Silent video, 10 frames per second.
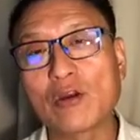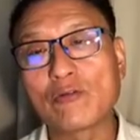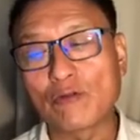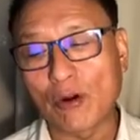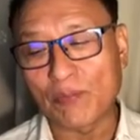
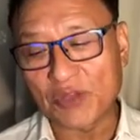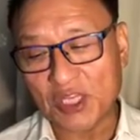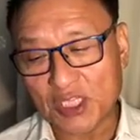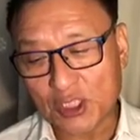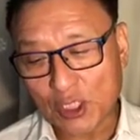from
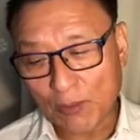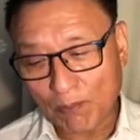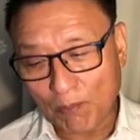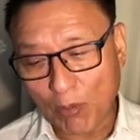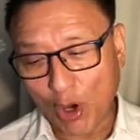these
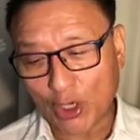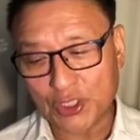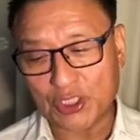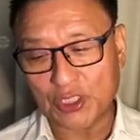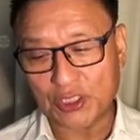
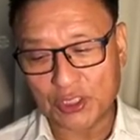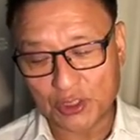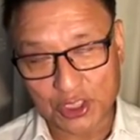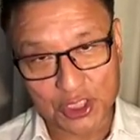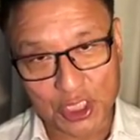blockages,
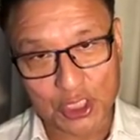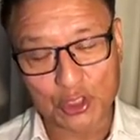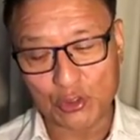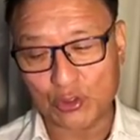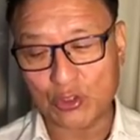
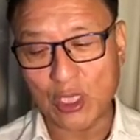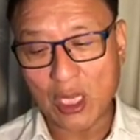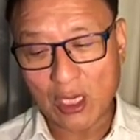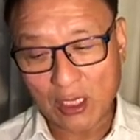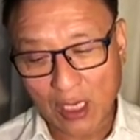restrictions,
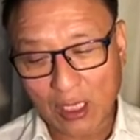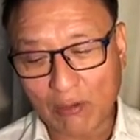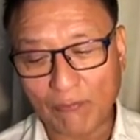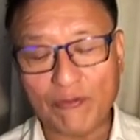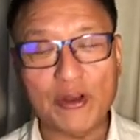lack
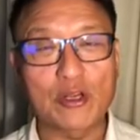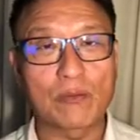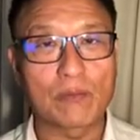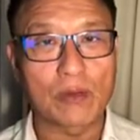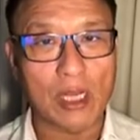of
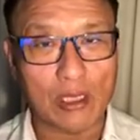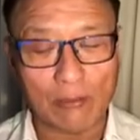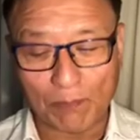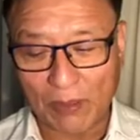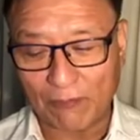freedom, lack
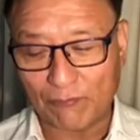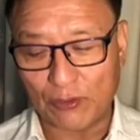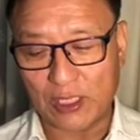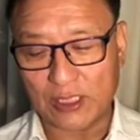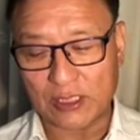of
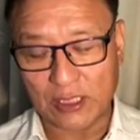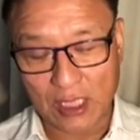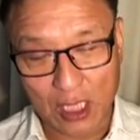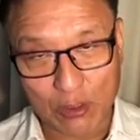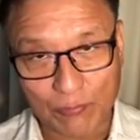playfulness,
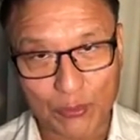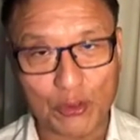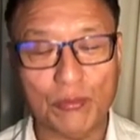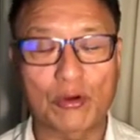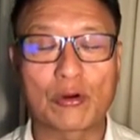lack of
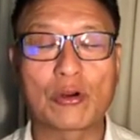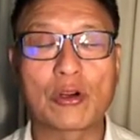humor,